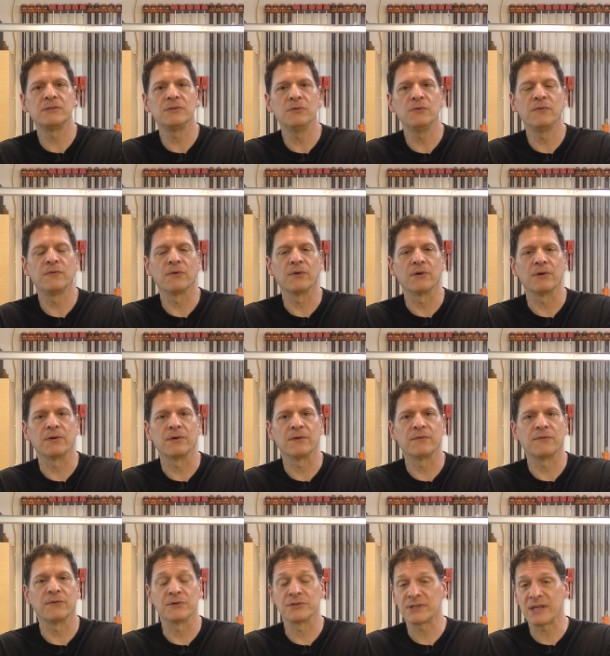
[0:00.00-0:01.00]
to
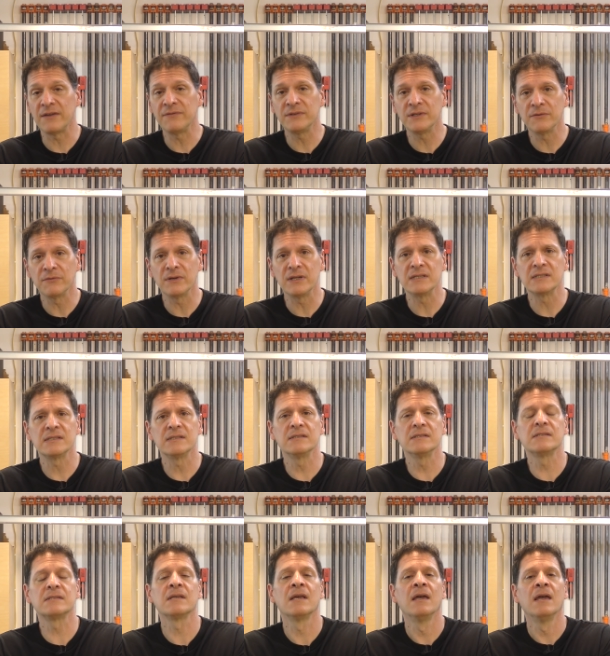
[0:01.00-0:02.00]
for, for safety
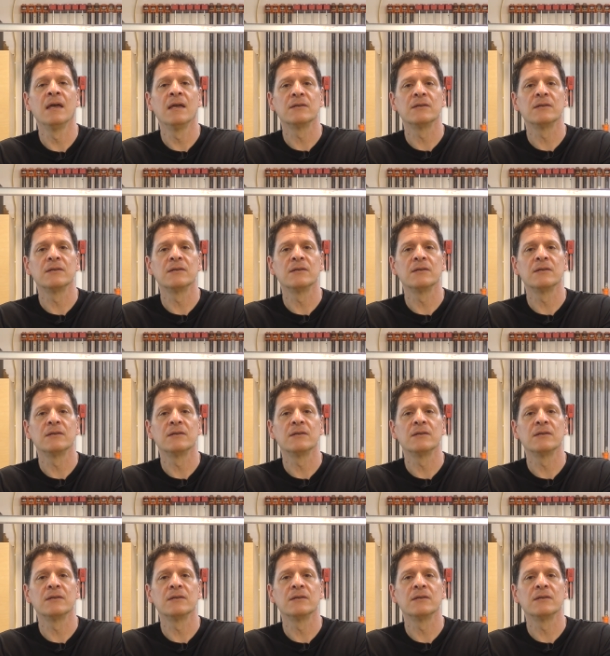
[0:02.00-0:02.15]
reasons.